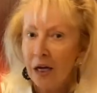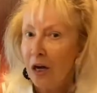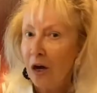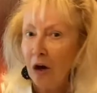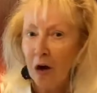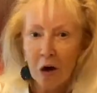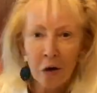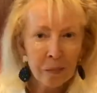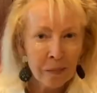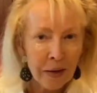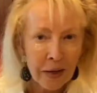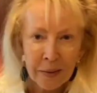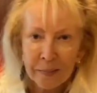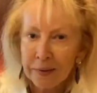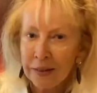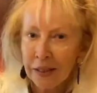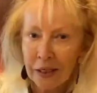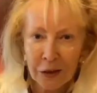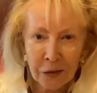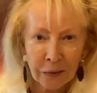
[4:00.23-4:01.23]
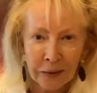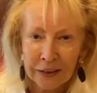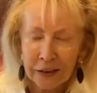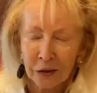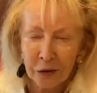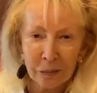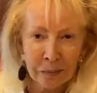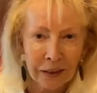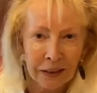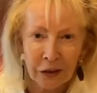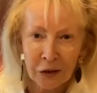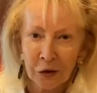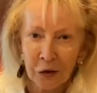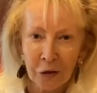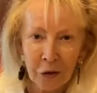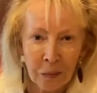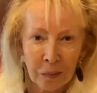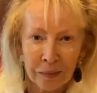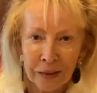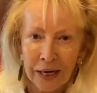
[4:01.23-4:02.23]
or maybe they drink too much on
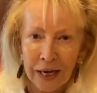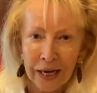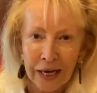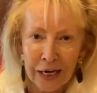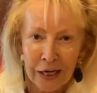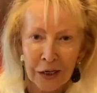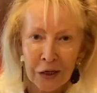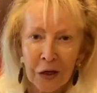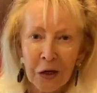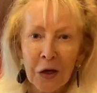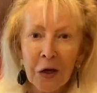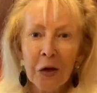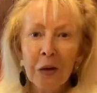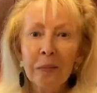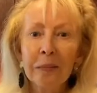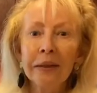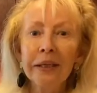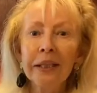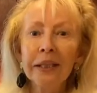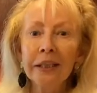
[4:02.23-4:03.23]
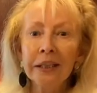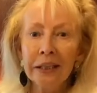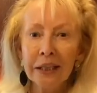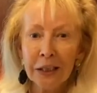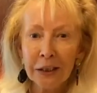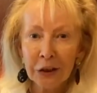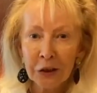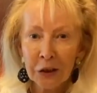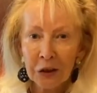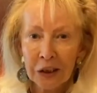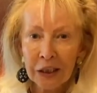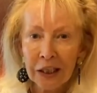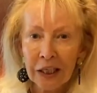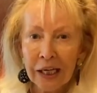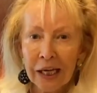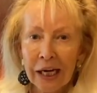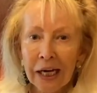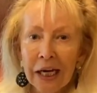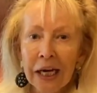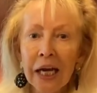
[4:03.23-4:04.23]
the plane, but
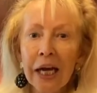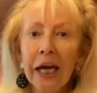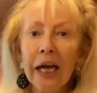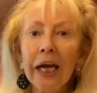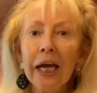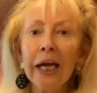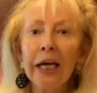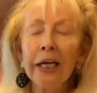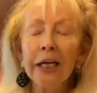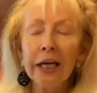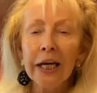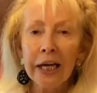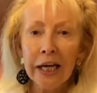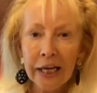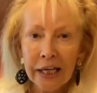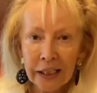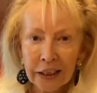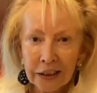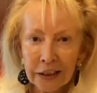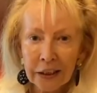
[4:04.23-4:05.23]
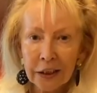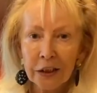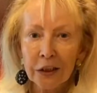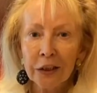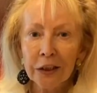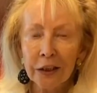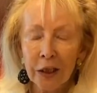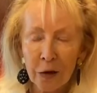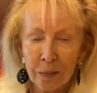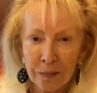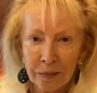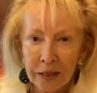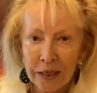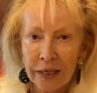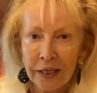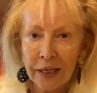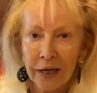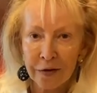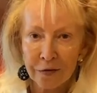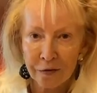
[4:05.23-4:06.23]
essentially it is something
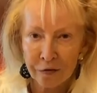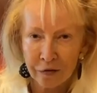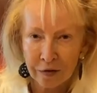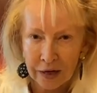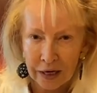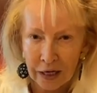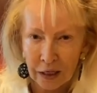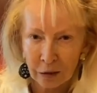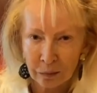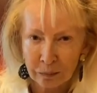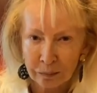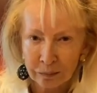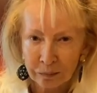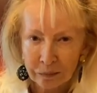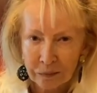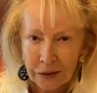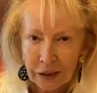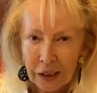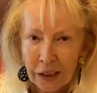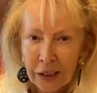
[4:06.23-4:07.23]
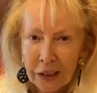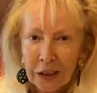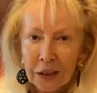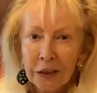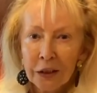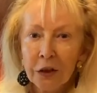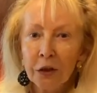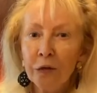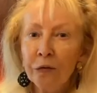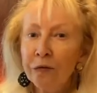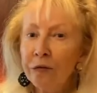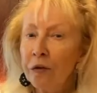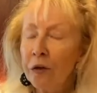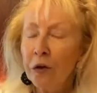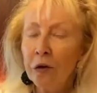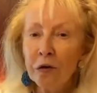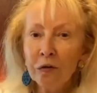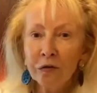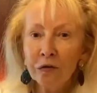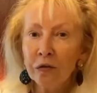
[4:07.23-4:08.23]
they fear. So fear
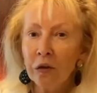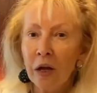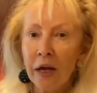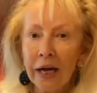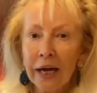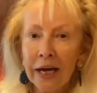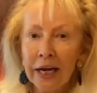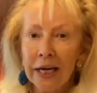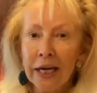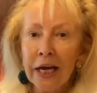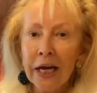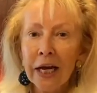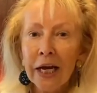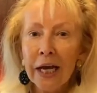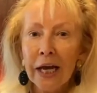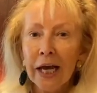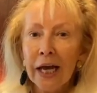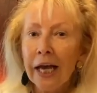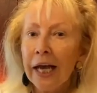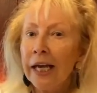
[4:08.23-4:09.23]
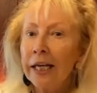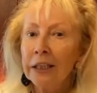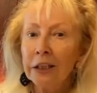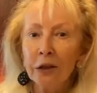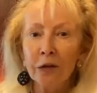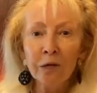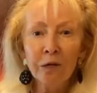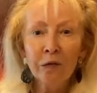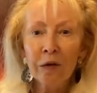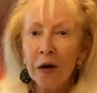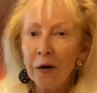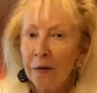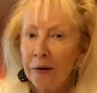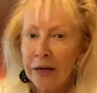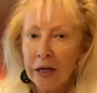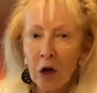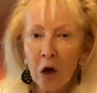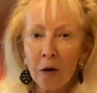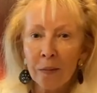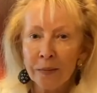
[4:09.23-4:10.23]
of flying is a very
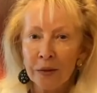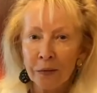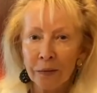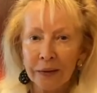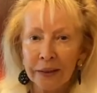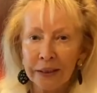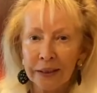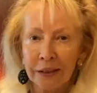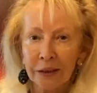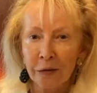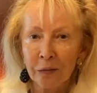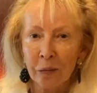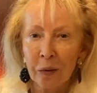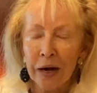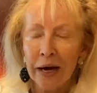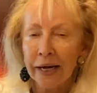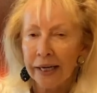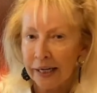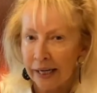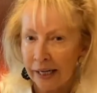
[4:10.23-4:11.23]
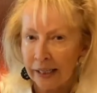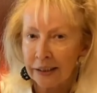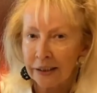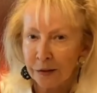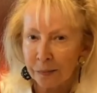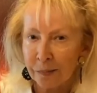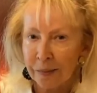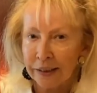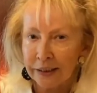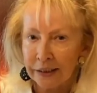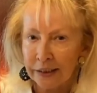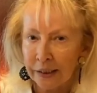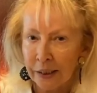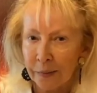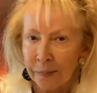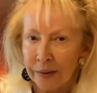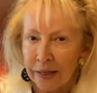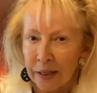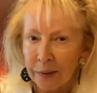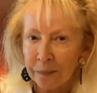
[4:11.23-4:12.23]
common reason why a guest may see
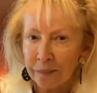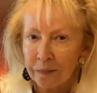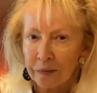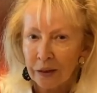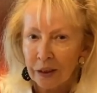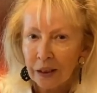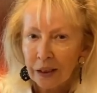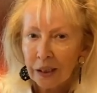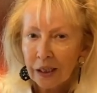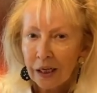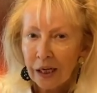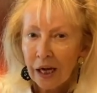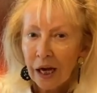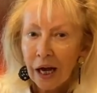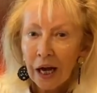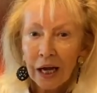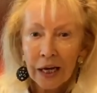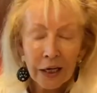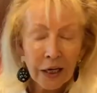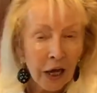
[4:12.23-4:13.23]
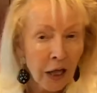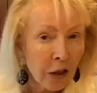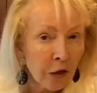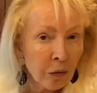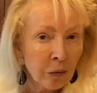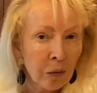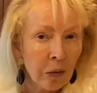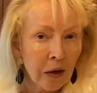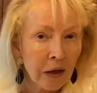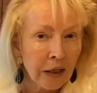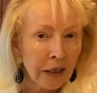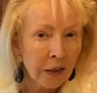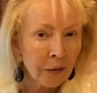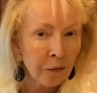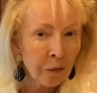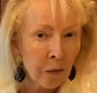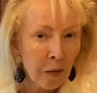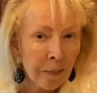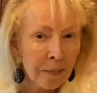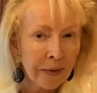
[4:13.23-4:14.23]
me. Another one in
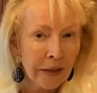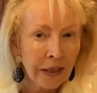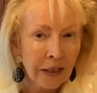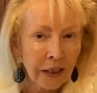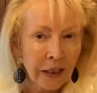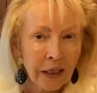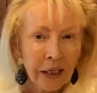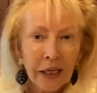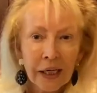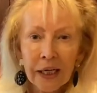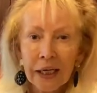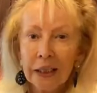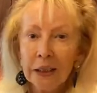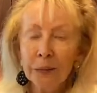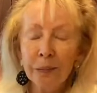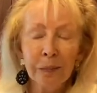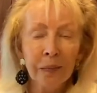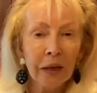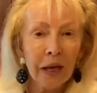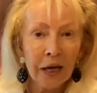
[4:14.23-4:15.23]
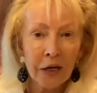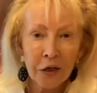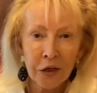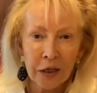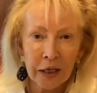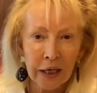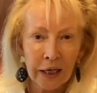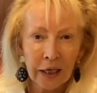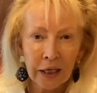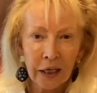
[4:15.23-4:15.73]
women is blushing.